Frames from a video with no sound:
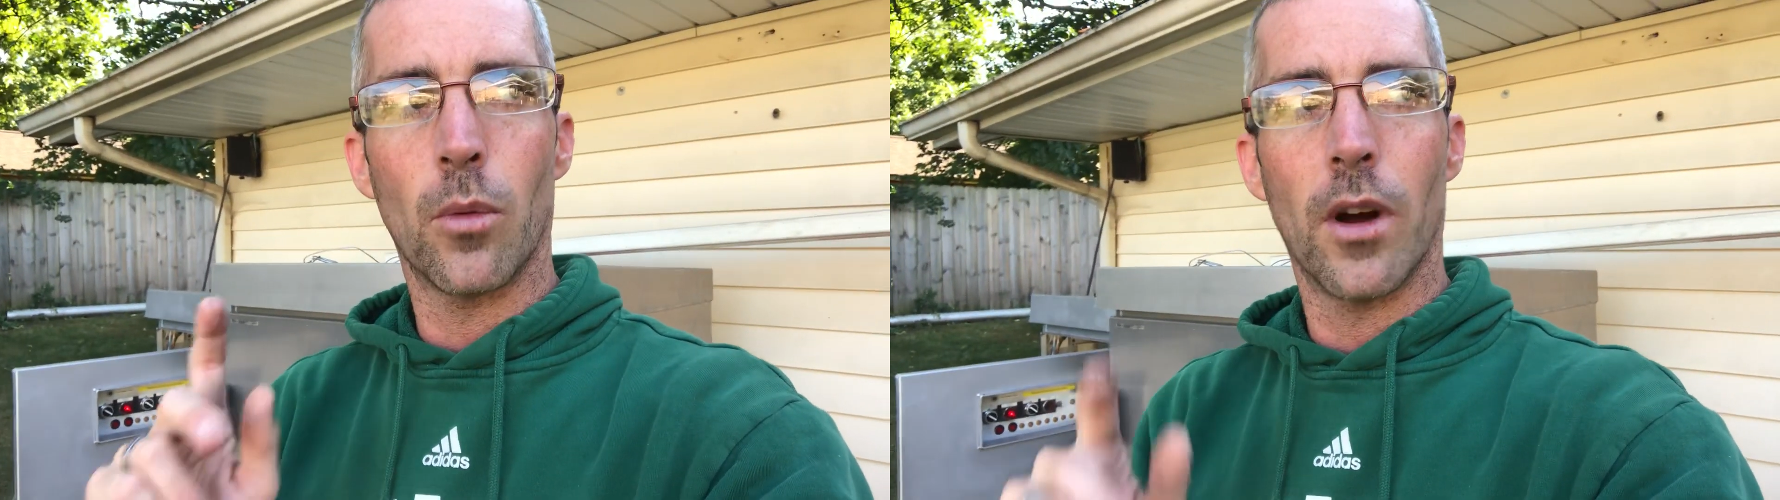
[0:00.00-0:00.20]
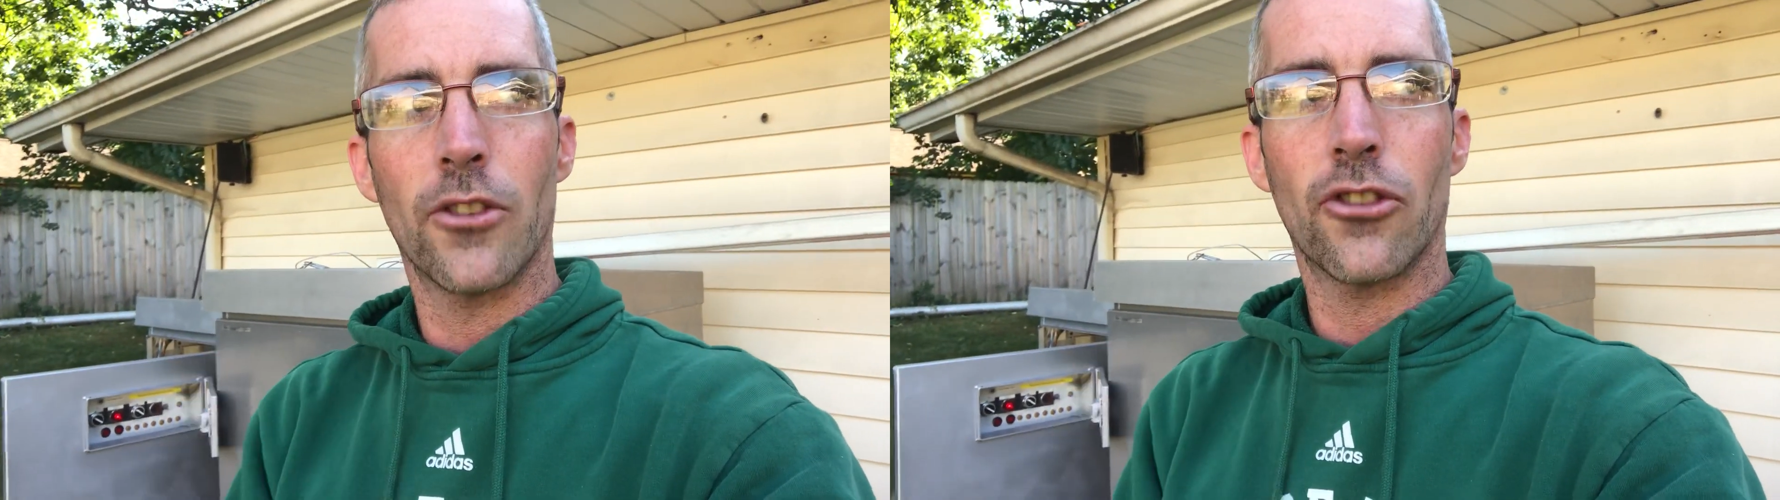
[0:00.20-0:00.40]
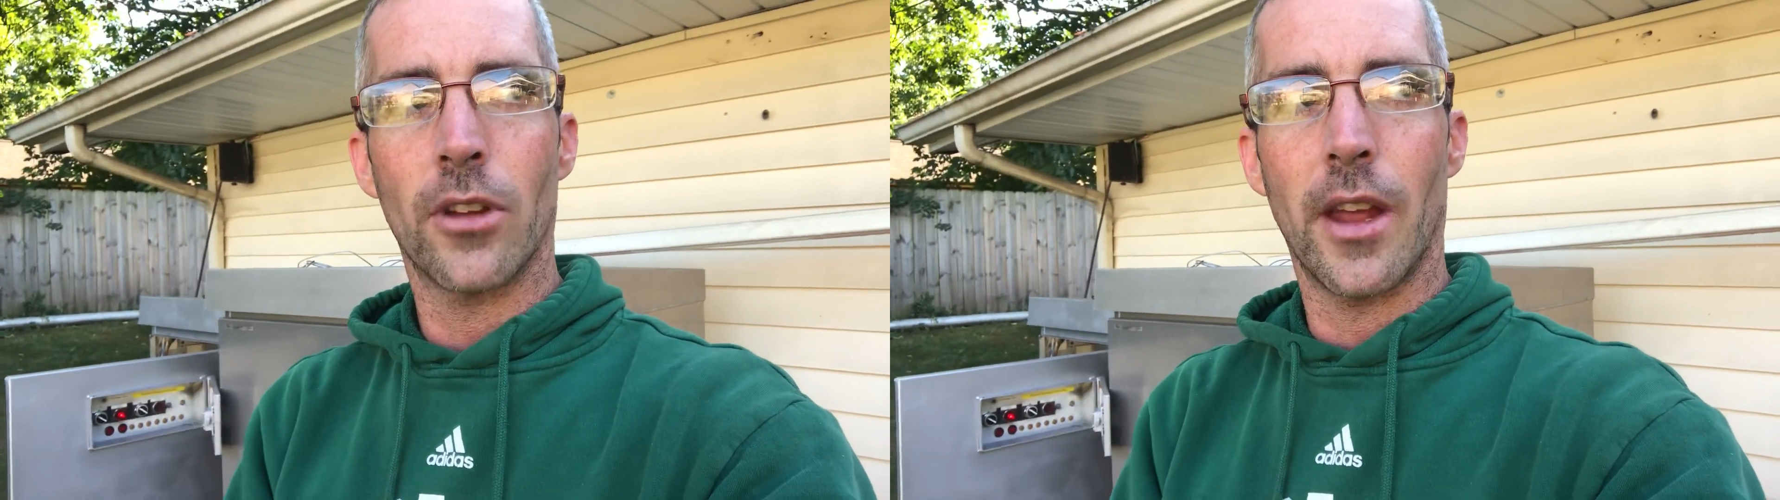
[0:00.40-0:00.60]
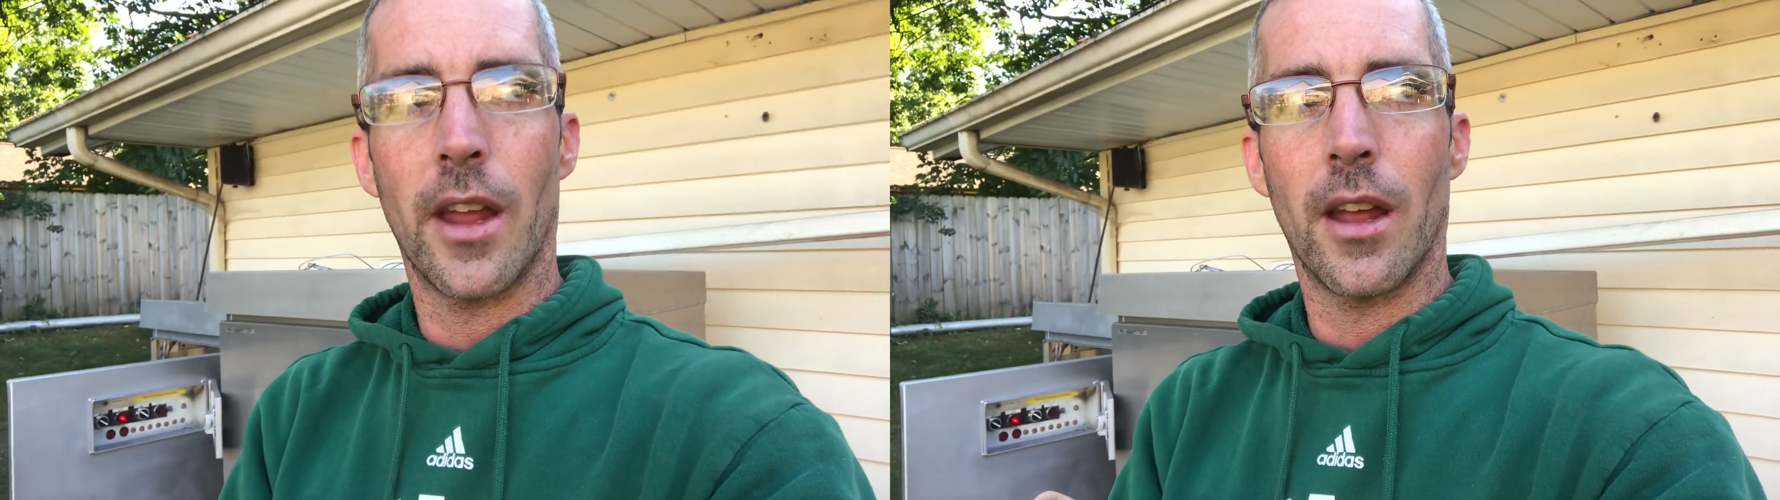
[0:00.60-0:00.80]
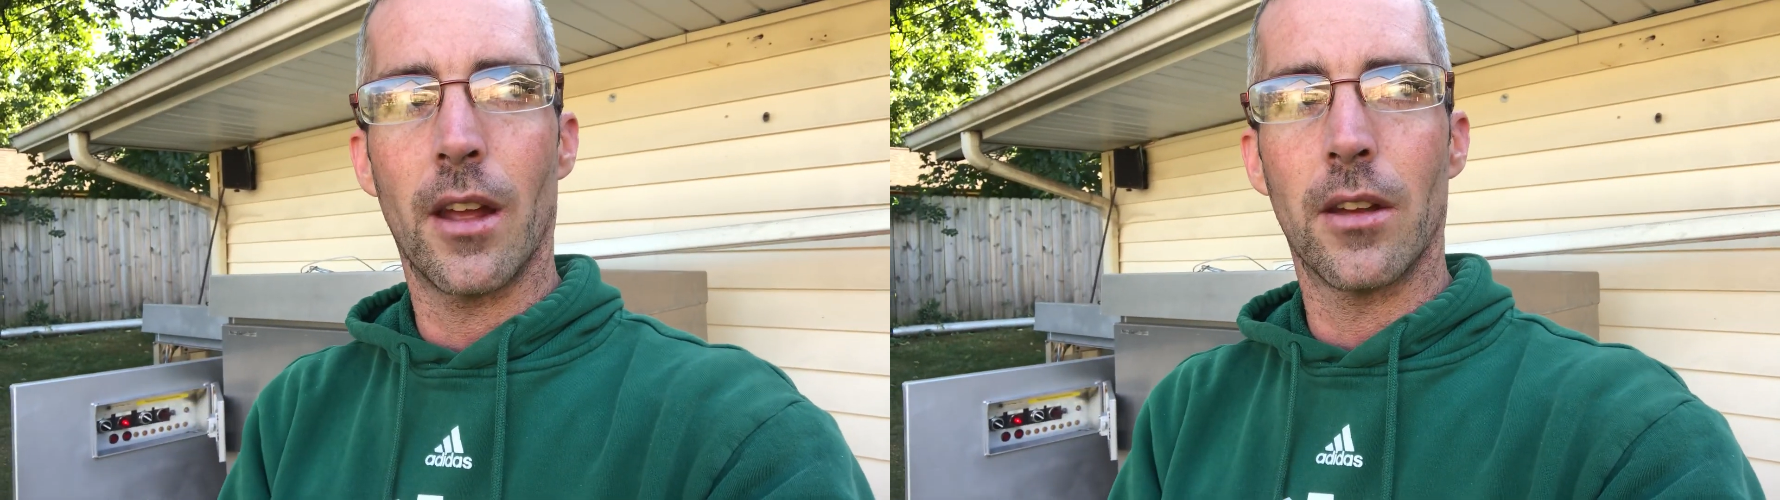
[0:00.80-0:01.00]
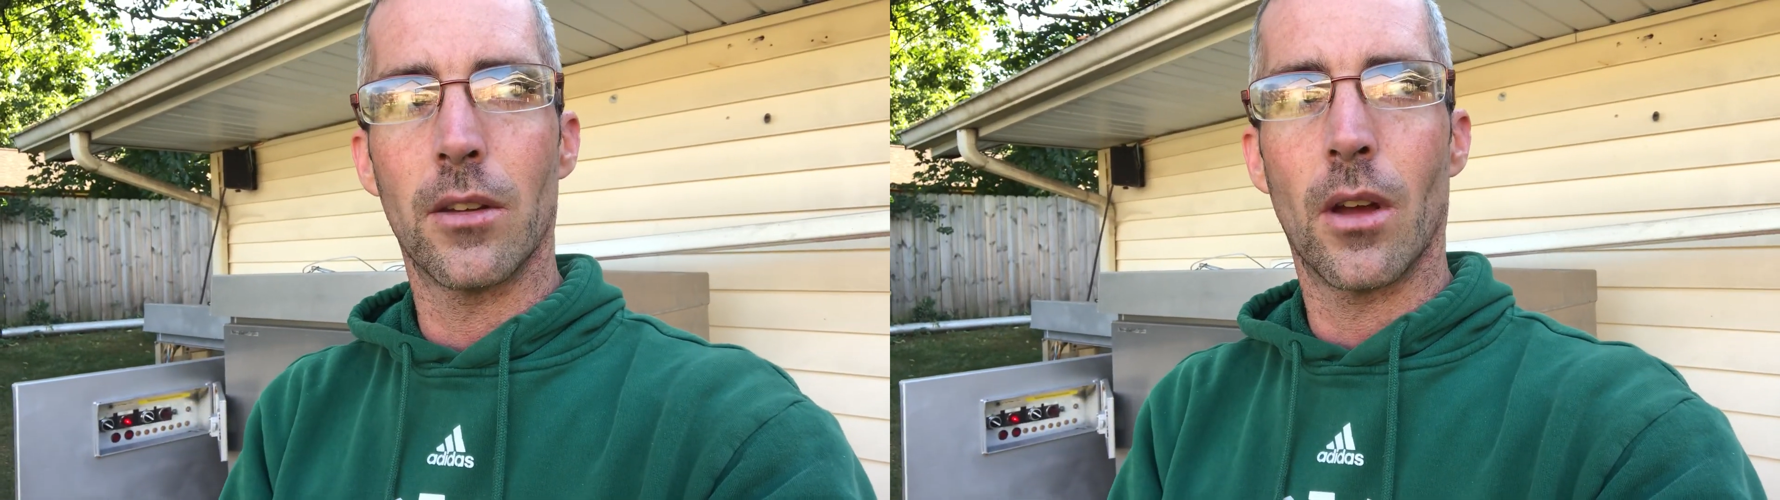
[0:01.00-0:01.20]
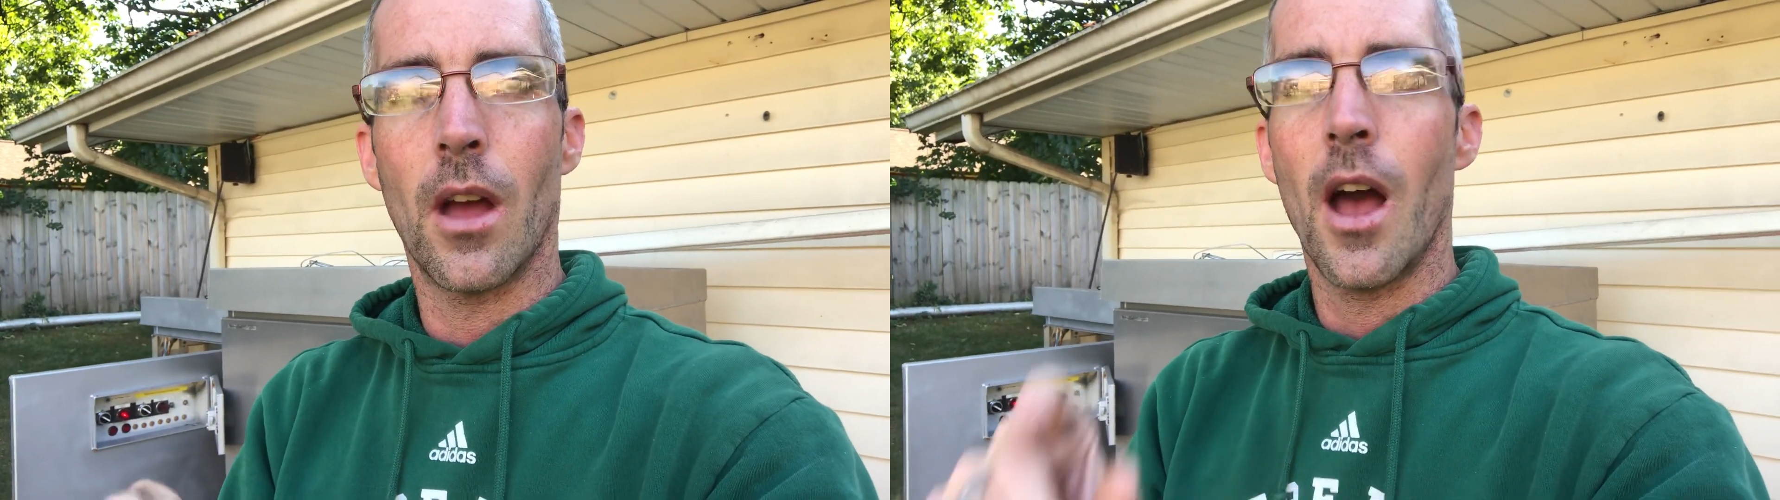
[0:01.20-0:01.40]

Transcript: watch, and